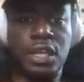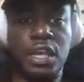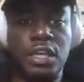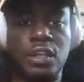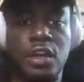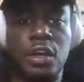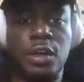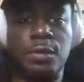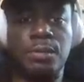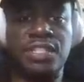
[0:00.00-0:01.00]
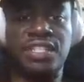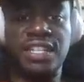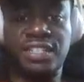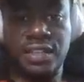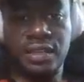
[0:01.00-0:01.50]
and
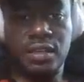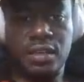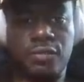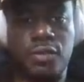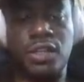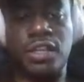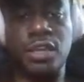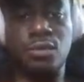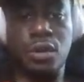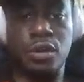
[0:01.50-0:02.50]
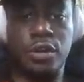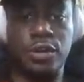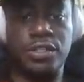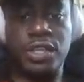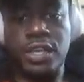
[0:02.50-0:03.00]
Majestic for the
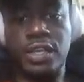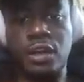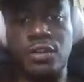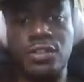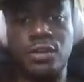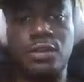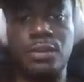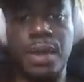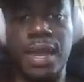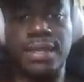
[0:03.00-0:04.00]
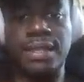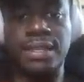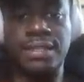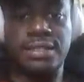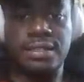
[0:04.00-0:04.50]
keywords, and also the
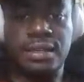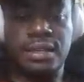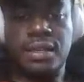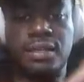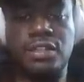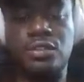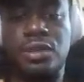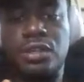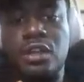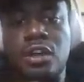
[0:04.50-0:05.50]
backlinks that you can